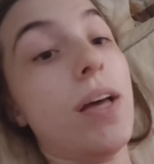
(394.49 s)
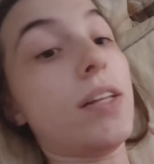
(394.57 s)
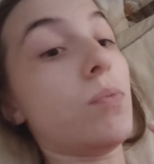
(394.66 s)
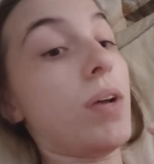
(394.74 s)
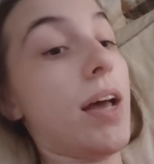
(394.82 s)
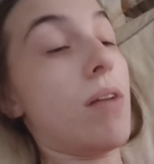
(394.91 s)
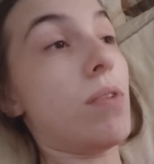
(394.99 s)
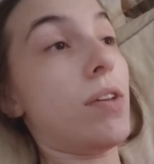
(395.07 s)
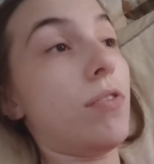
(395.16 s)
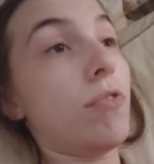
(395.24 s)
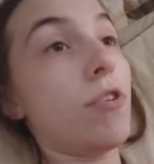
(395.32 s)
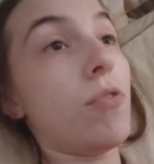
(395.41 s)
That's what I
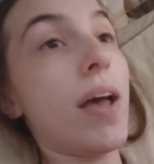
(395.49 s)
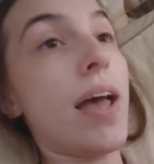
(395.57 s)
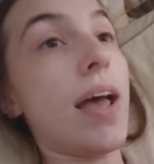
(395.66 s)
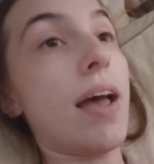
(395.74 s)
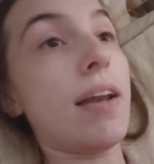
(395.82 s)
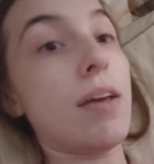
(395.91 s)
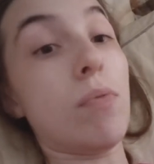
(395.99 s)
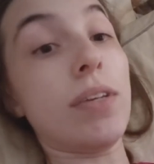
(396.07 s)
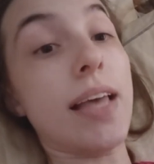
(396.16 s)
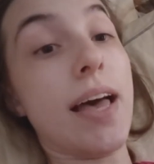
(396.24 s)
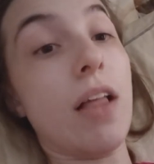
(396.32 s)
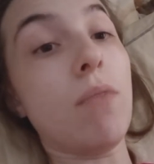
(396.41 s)
went through, and it
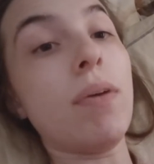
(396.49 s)
was hell.